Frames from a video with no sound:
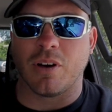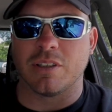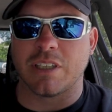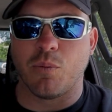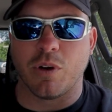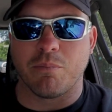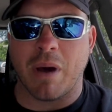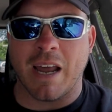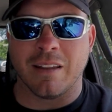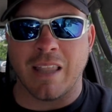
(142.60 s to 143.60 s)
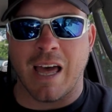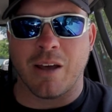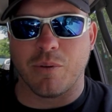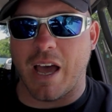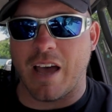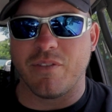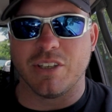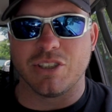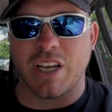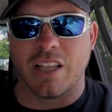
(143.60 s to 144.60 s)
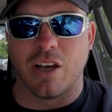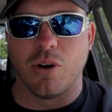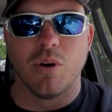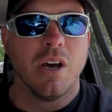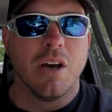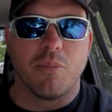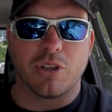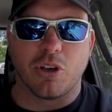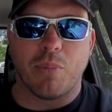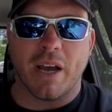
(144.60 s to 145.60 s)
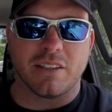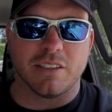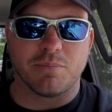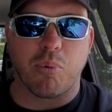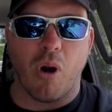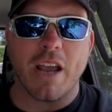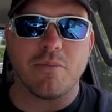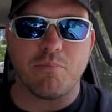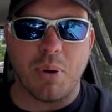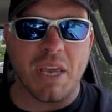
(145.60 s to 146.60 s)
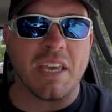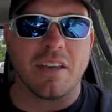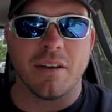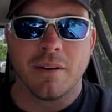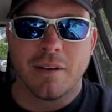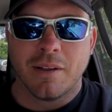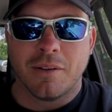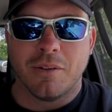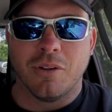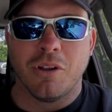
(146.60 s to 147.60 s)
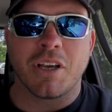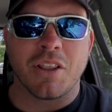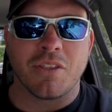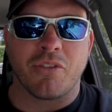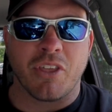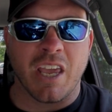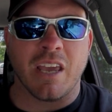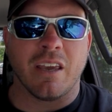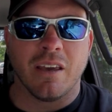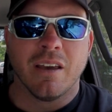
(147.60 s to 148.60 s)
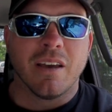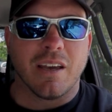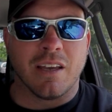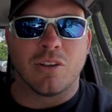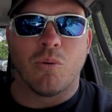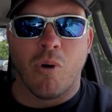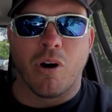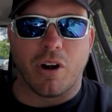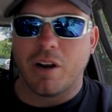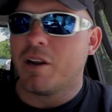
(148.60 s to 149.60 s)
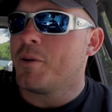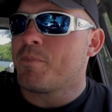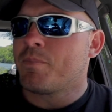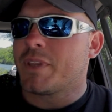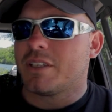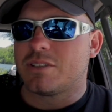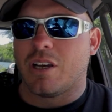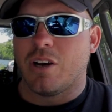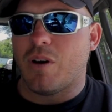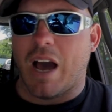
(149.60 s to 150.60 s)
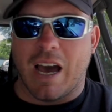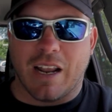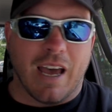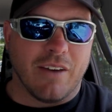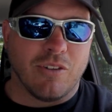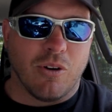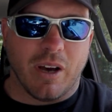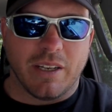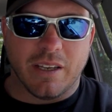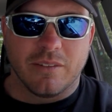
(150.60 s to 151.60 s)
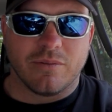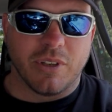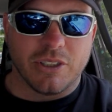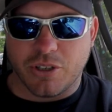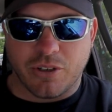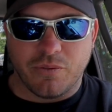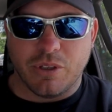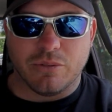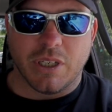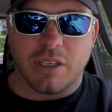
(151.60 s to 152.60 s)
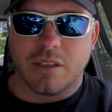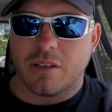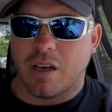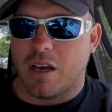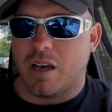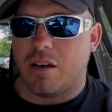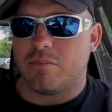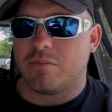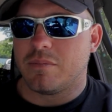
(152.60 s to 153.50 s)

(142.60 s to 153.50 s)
because they wouldn't bite a line with high vis yellow, but they'll bite this bright pink looking thing in the water. So I, I have no idea. Fish are confusing. Uh,